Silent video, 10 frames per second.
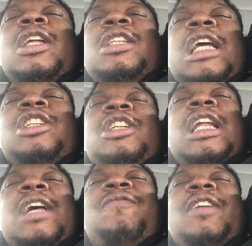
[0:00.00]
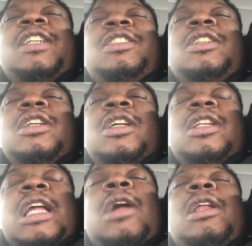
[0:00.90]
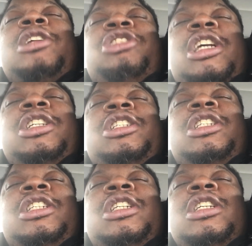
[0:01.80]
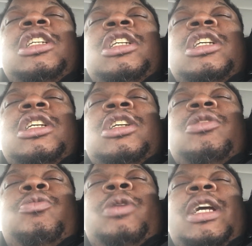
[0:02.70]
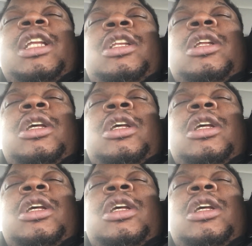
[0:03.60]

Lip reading: that's in our face. Now they changing it with